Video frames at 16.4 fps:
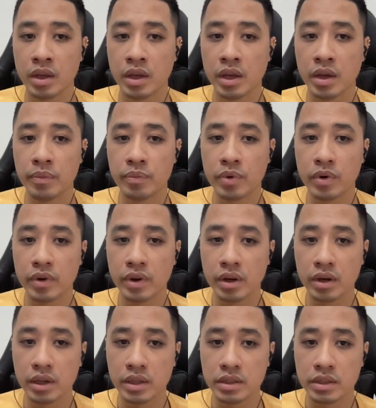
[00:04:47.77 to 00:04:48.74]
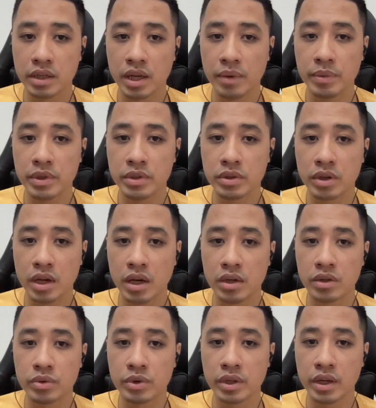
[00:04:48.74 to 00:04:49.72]
Imperialist capital
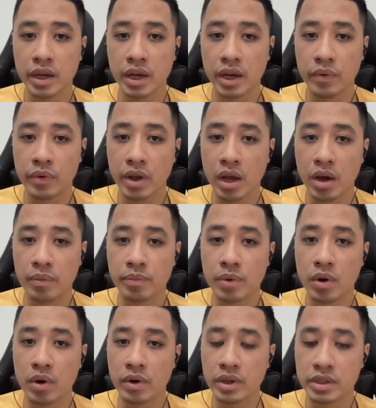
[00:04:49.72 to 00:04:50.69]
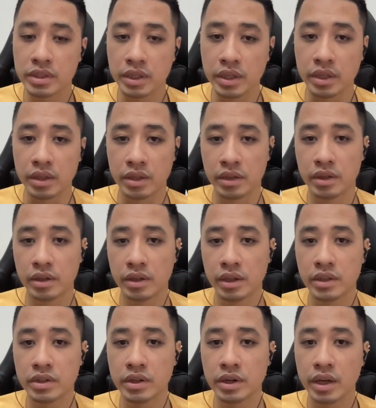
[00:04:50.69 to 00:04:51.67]
countries carry out policy
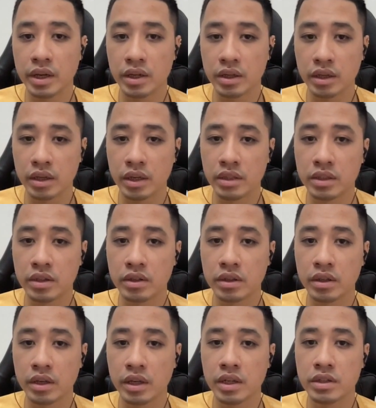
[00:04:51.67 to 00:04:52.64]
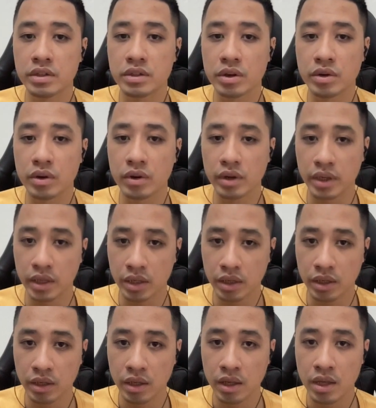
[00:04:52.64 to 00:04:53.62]

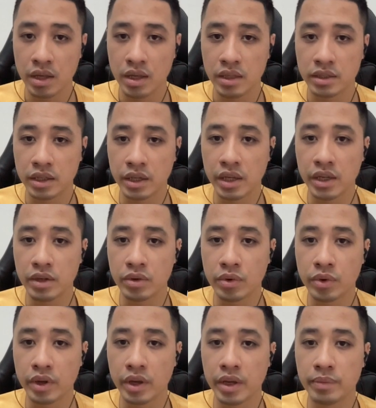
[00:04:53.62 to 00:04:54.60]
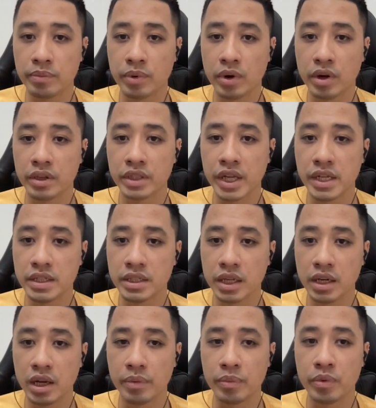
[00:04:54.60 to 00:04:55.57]
internally. They increase
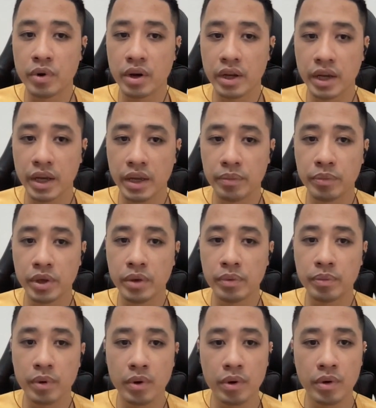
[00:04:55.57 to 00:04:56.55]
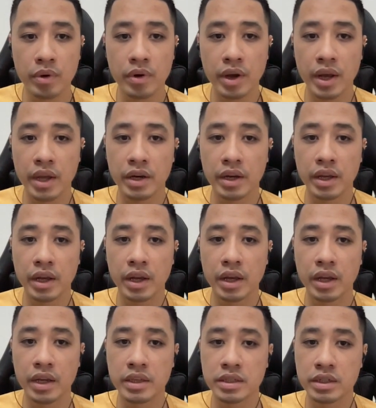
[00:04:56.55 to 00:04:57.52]
exploitation of working people and
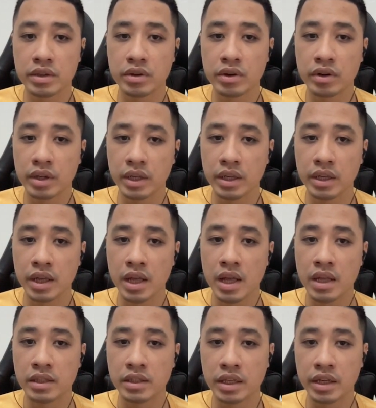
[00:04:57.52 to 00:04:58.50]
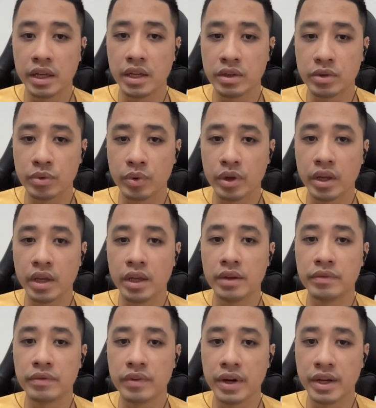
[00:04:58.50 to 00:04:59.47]
externally the increased
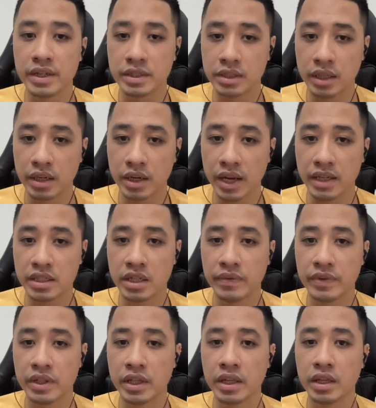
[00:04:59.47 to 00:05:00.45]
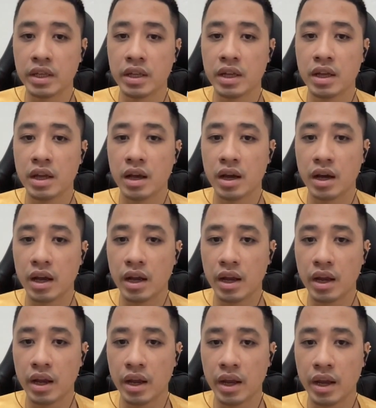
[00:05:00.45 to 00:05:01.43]
invasion activity
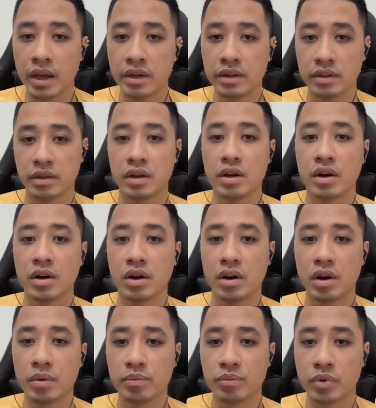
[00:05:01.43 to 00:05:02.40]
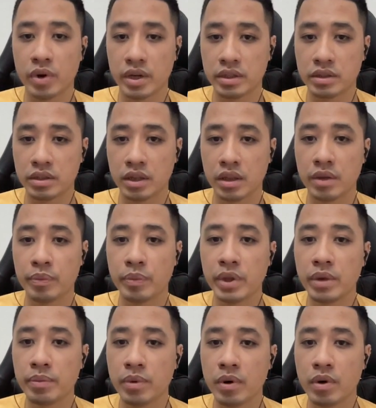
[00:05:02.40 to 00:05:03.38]
and oppress the
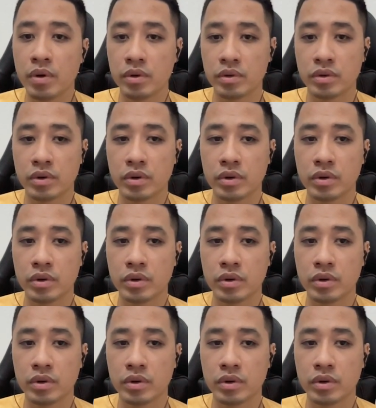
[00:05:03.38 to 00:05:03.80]
people